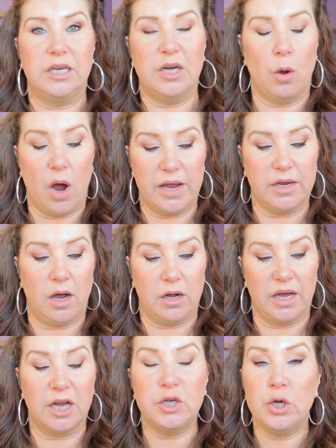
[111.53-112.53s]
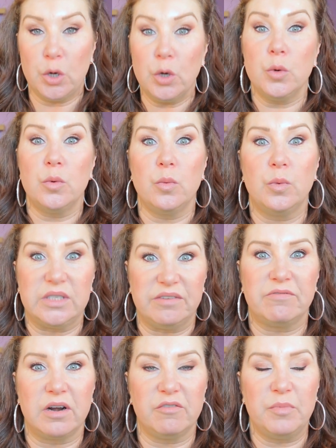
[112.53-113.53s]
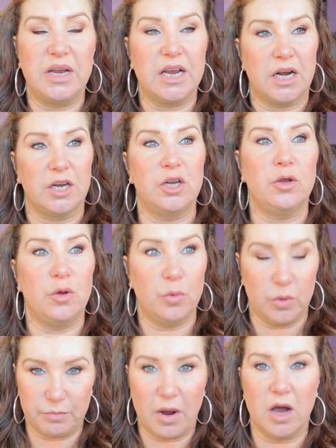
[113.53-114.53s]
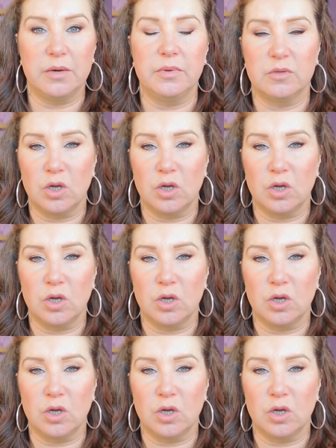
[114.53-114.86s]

You know, I, I like I knew who was in front of me and I knew who was behind me.